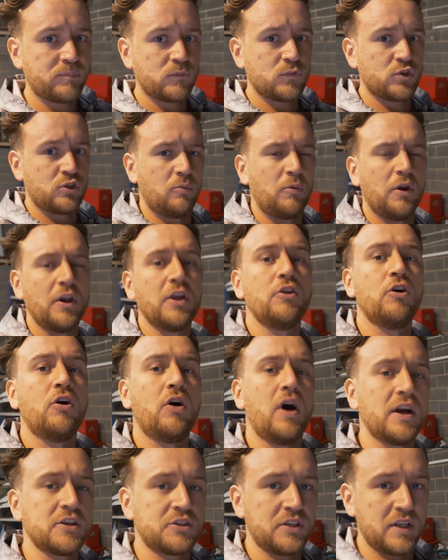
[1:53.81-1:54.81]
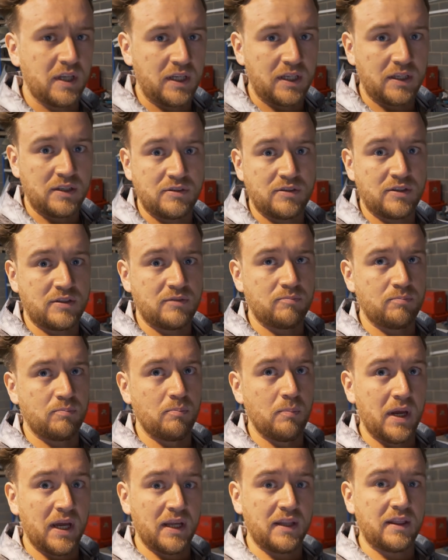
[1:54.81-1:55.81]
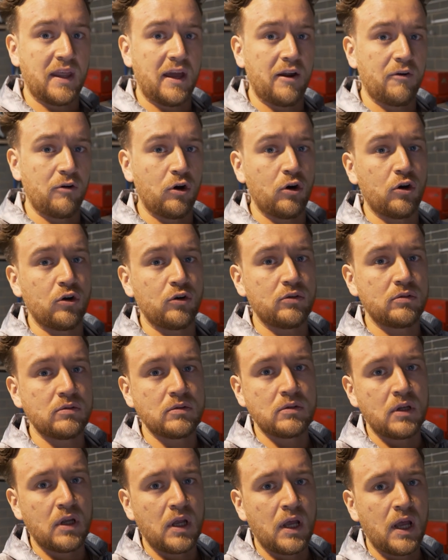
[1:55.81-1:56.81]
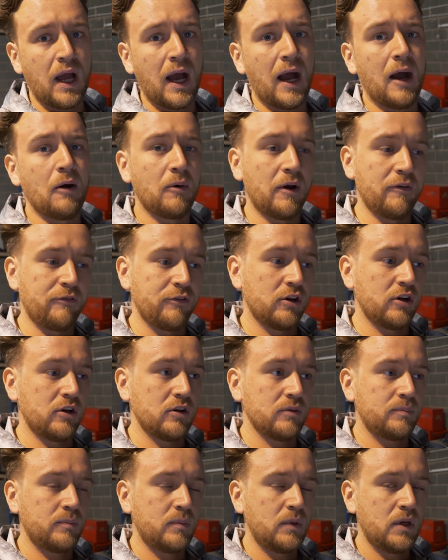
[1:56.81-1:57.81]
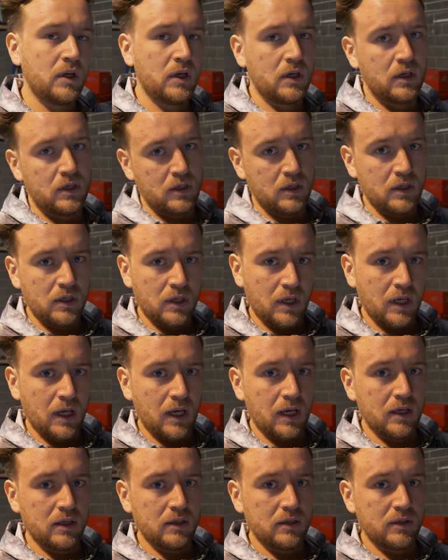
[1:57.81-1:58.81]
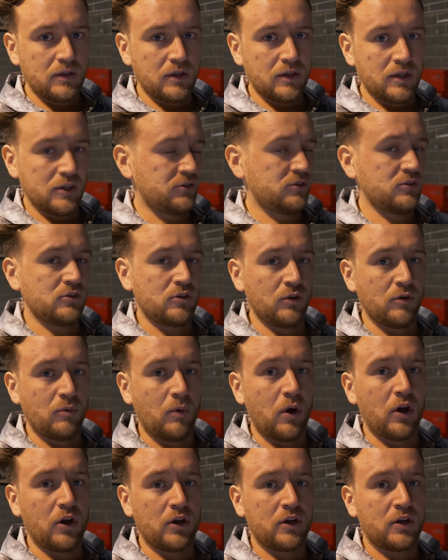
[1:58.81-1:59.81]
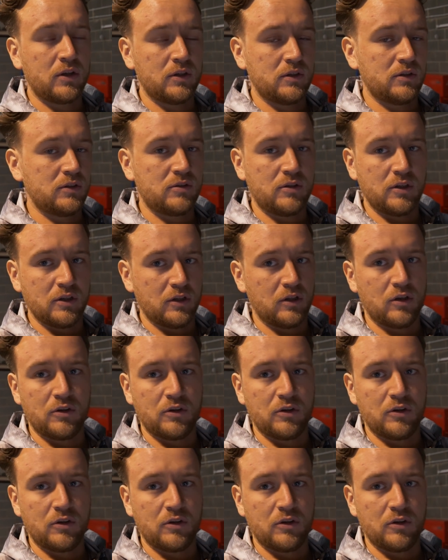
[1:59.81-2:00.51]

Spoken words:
Someone I know actually made their own, however this is going to work and you'll